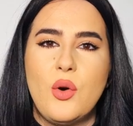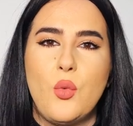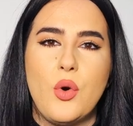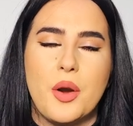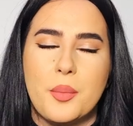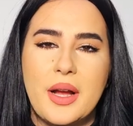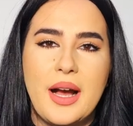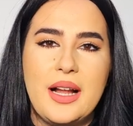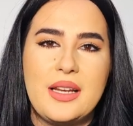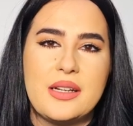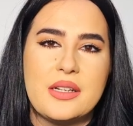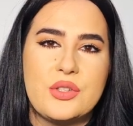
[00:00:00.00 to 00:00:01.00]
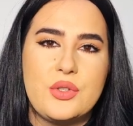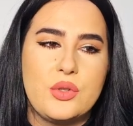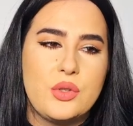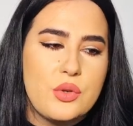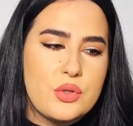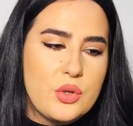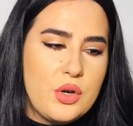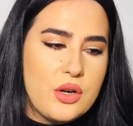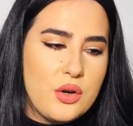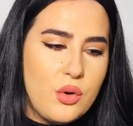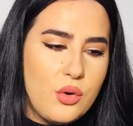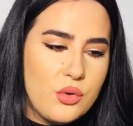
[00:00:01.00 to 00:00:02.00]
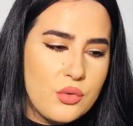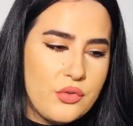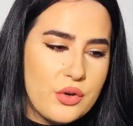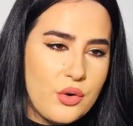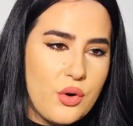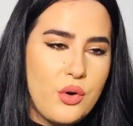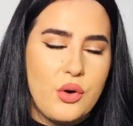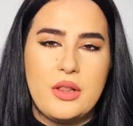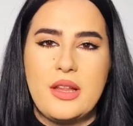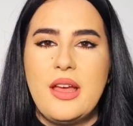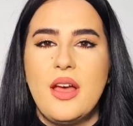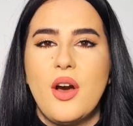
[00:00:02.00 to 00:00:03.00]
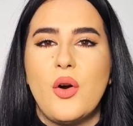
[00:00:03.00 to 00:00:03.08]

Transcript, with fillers: warm colors you know so her overall